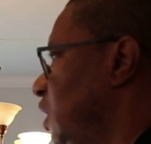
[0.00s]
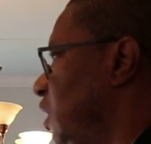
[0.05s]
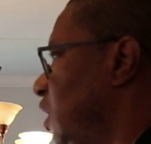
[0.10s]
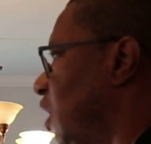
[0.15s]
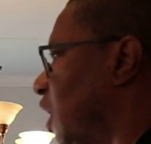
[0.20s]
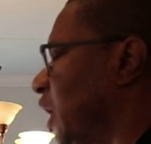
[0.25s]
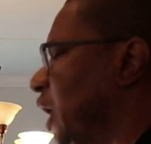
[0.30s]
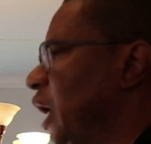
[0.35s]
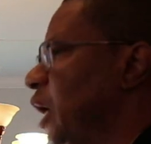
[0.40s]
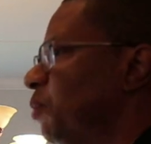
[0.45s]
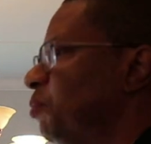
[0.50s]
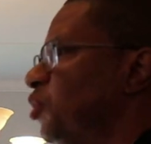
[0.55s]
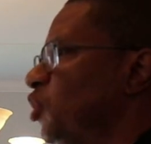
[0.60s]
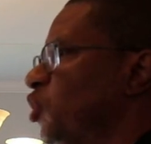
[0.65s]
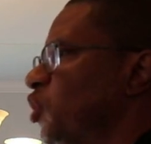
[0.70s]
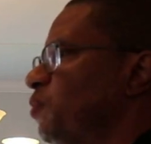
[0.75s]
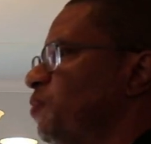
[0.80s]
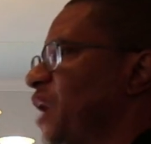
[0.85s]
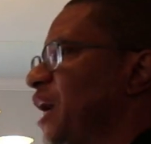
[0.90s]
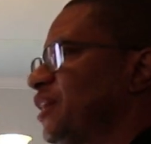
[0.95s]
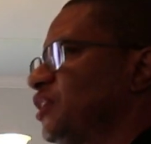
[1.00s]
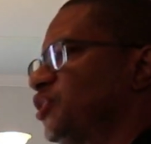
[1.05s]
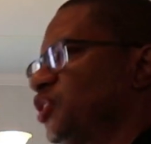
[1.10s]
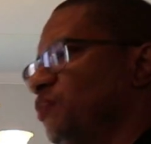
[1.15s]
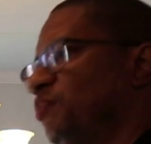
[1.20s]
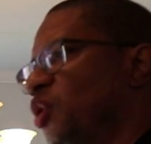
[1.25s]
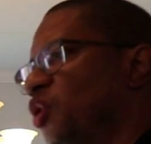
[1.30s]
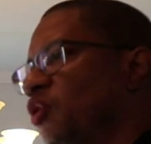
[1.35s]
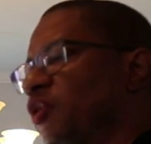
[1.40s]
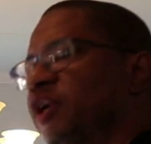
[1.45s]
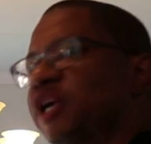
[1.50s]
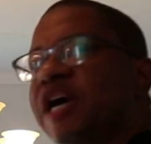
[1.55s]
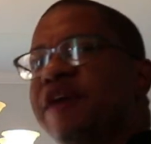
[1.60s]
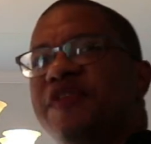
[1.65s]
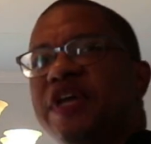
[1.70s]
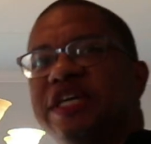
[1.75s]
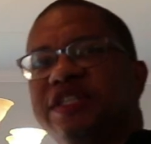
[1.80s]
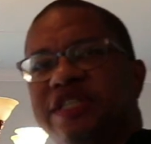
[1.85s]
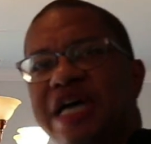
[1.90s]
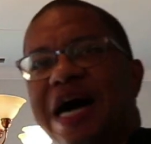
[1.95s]
are humbled by the support
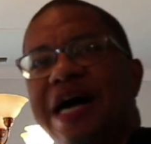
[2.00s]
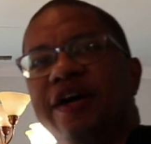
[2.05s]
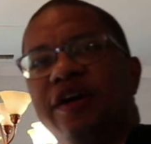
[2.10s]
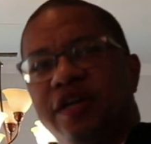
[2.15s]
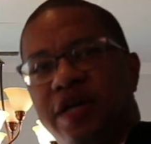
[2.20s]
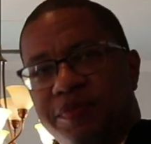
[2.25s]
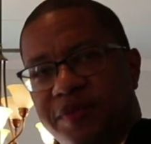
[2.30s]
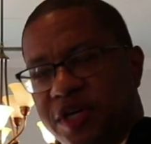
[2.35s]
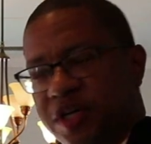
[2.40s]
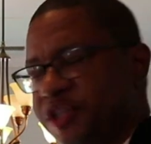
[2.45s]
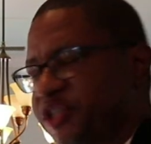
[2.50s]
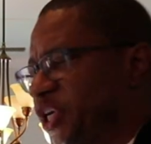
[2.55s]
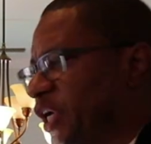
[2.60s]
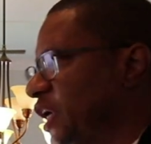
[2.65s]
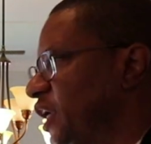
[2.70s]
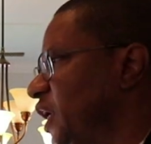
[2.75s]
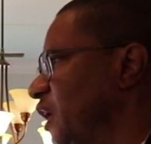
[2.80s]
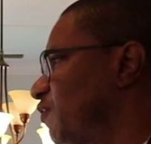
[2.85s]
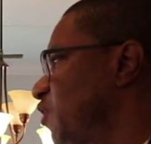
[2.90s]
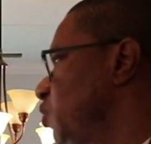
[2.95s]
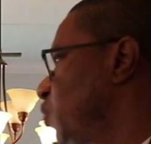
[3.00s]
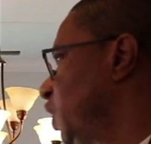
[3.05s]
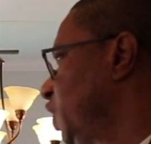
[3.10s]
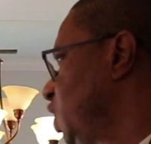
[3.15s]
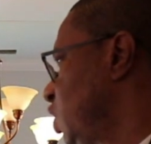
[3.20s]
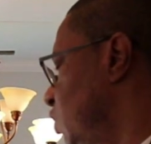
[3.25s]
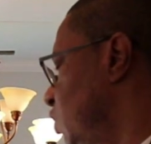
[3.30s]
of the entire community and everyone